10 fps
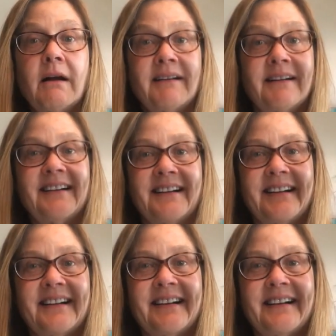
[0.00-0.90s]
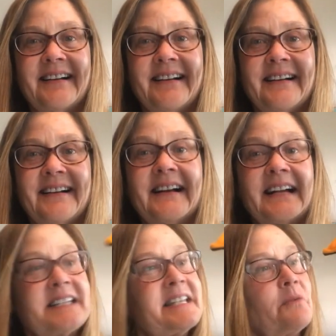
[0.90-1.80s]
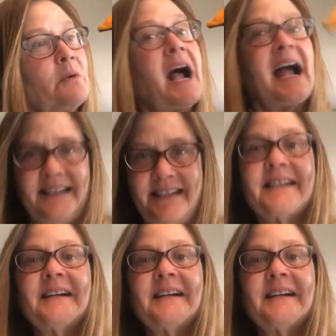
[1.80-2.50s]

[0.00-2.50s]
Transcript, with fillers: Is that right?